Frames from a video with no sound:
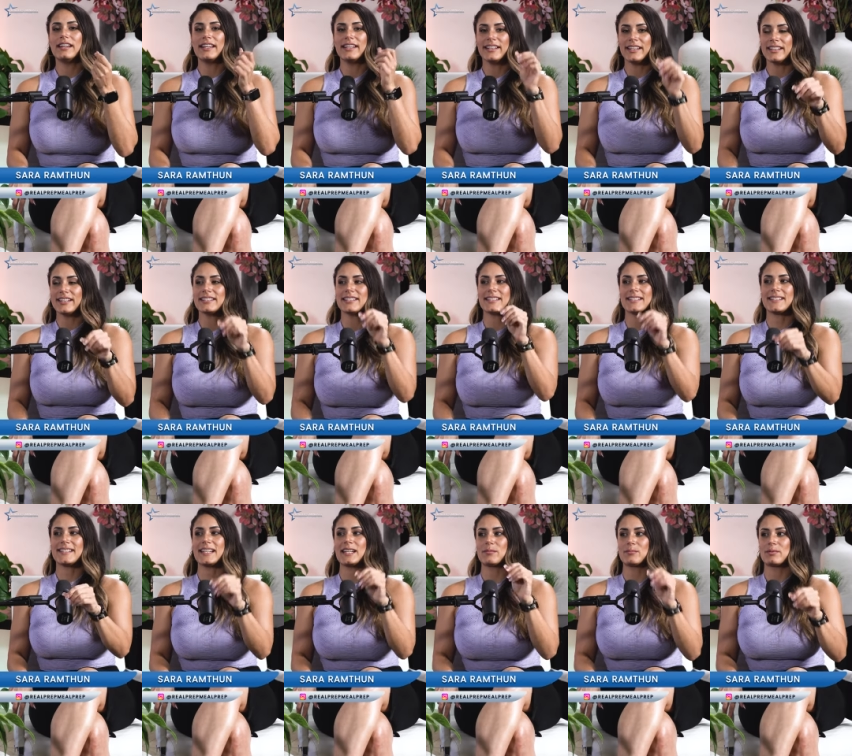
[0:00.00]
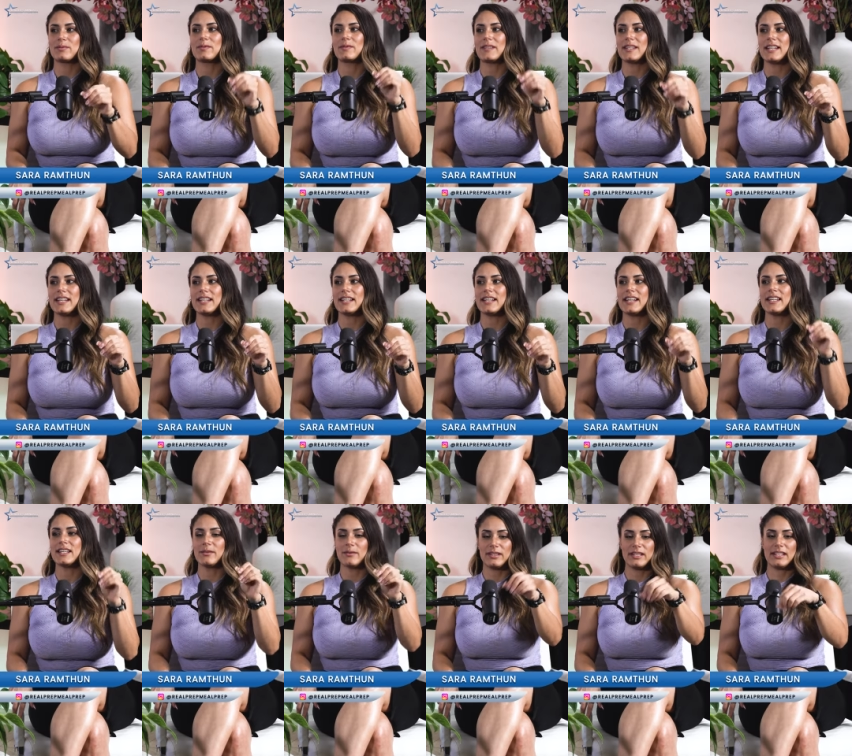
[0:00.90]
It's a stamp thing,
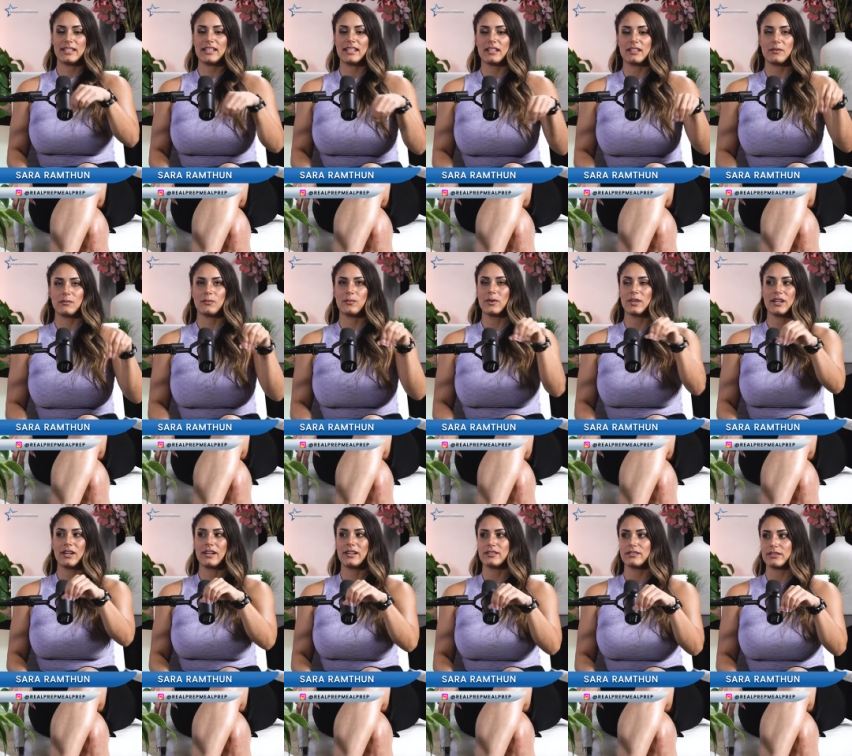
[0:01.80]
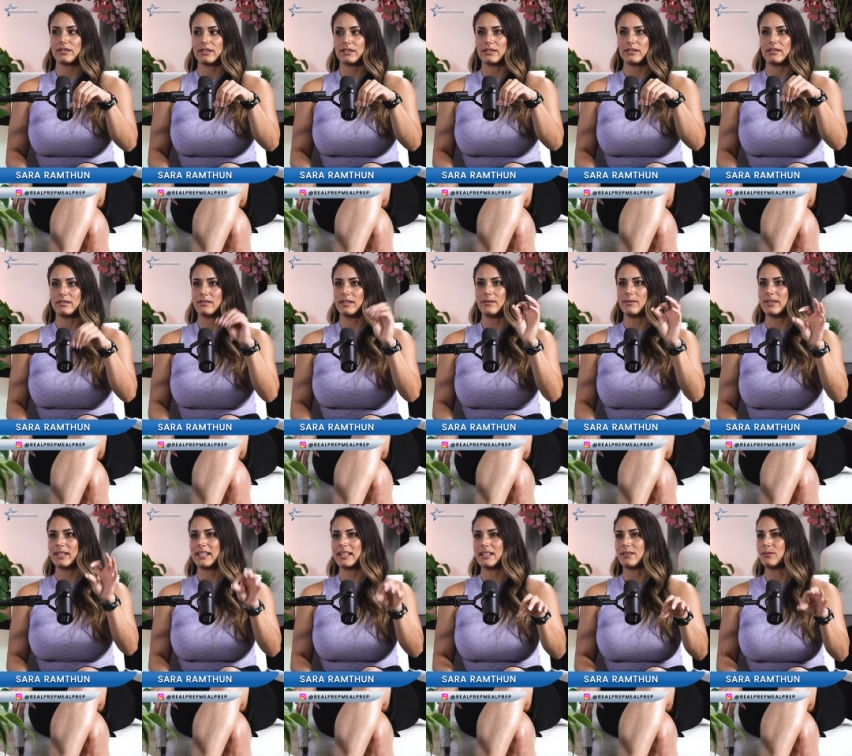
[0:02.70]
and then when they get 100,
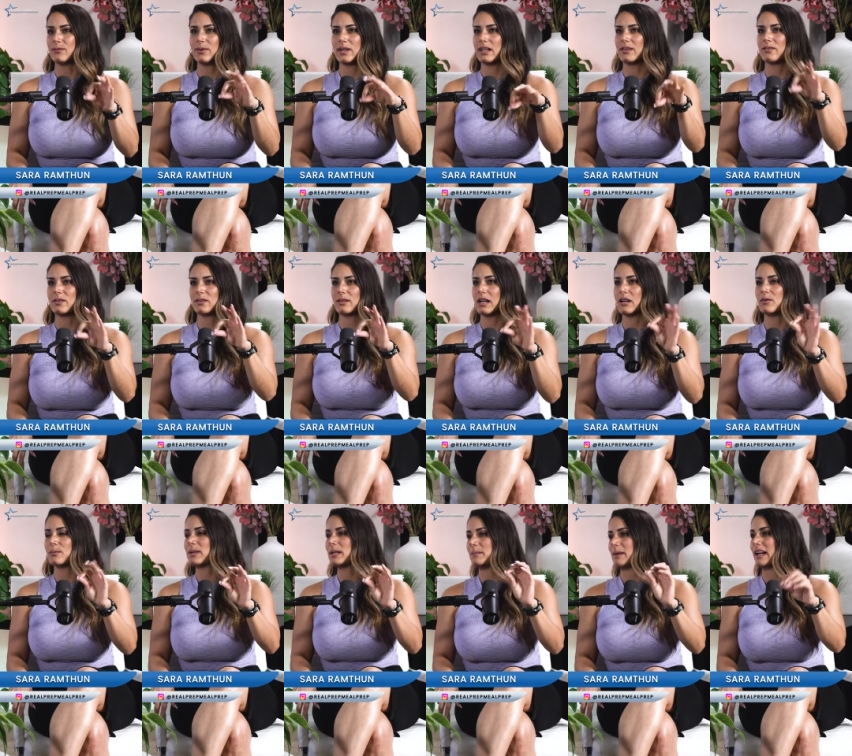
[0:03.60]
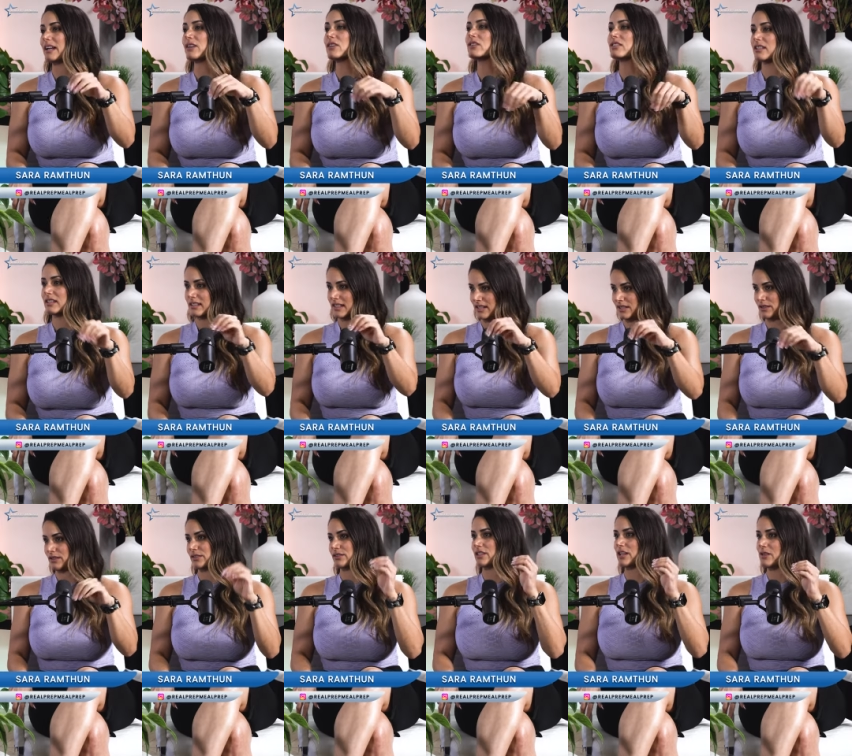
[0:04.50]
when they get whatever, however many miles, they
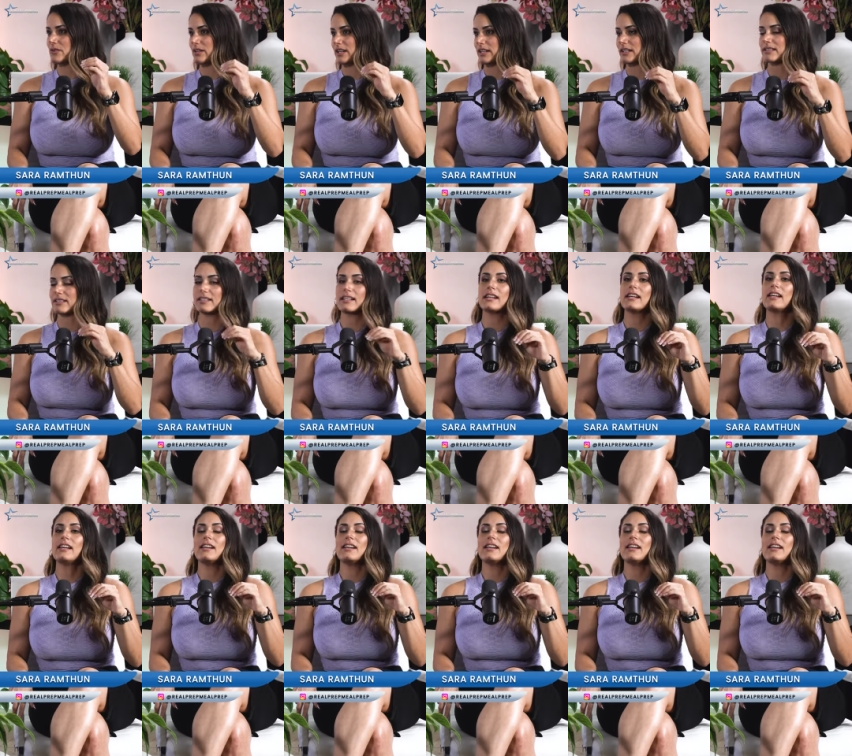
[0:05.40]
earn tokens.